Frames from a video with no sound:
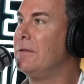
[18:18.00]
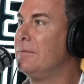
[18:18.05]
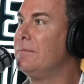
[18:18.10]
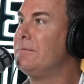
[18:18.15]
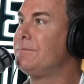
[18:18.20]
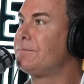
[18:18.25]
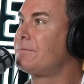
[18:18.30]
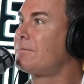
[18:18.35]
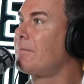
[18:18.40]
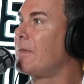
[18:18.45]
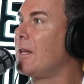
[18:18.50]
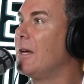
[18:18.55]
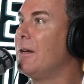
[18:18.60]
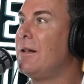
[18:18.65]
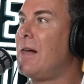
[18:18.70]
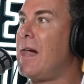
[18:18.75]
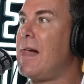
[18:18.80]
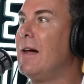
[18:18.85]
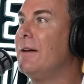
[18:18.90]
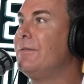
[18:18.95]
lot of grey
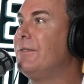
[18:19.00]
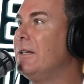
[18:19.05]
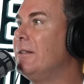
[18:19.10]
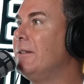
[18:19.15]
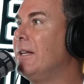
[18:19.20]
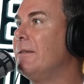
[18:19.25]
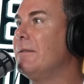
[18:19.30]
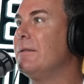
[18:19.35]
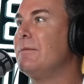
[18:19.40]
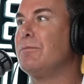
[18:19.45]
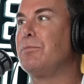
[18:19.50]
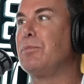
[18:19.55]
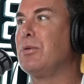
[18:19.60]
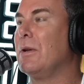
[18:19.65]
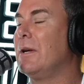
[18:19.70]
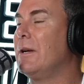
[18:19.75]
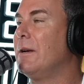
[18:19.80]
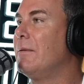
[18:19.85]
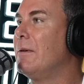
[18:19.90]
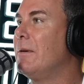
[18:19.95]
area here. So Zac
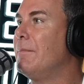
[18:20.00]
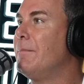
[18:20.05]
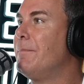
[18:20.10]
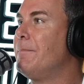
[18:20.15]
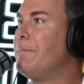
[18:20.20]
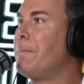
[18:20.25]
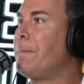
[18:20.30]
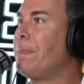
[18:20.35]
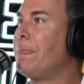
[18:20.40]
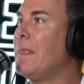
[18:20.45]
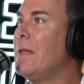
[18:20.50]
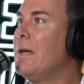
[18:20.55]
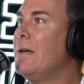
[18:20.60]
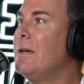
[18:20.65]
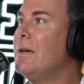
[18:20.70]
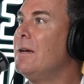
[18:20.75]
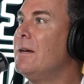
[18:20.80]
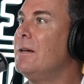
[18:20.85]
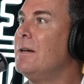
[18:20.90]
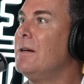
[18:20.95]
Merret as well was
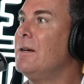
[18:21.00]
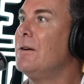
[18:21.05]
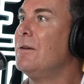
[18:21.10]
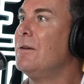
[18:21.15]
one.